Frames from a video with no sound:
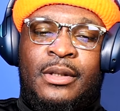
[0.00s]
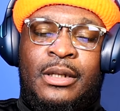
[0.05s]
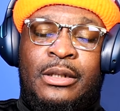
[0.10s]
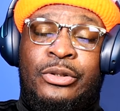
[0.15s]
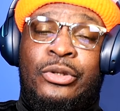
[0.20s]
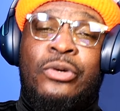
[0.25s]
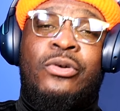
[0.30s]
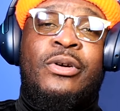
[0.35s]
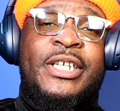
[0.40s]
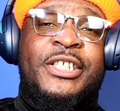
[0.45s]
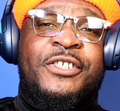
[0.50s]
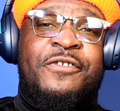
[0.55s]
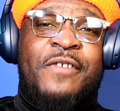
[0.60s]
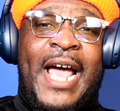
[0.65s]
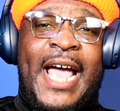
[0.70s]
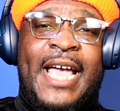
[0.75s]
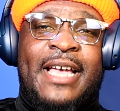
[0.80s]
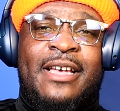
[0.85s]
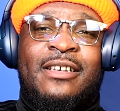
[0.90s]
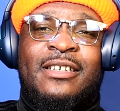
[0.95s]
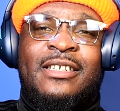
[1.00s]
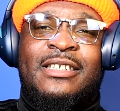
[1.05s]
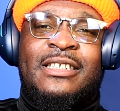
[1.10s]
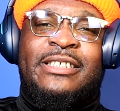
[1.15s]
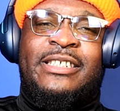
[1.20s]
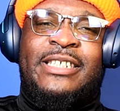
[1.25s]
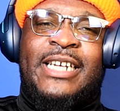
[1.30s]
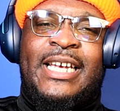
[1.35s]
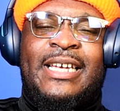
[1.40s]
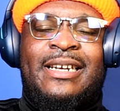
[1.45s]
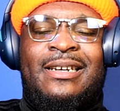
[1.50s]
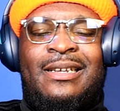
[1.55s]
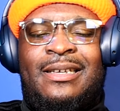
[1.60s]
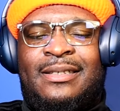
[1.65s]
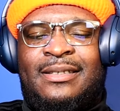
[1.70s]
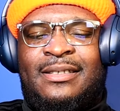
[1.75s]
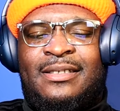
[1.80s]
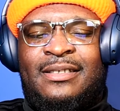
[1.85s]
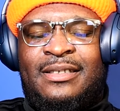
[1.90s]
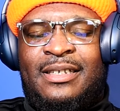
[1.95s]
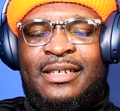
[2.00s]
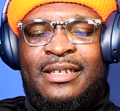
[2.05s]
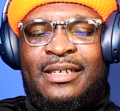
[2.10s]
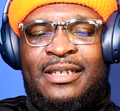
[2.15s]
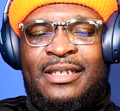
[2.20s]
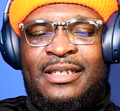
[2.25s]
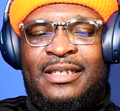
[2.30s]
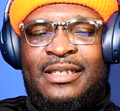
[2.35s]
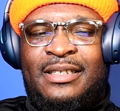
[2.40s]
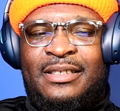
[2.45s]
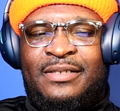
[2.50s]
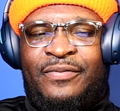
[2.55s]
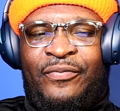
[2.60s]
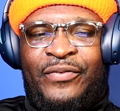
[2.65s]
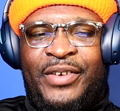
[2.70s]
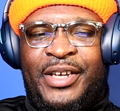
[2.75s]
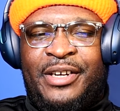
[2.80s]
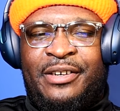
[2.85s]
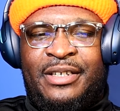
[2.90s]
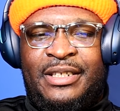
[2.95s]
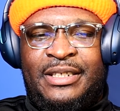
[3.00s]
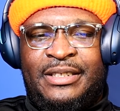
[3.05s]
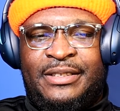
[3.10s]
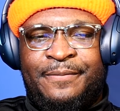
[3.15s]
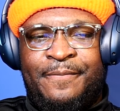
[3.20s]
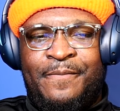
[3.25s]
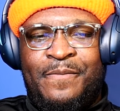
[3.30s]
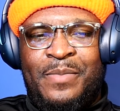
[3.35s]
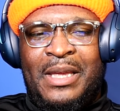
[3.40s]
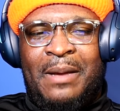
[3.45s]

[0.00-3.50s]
dude is right. Shane is he's fearless.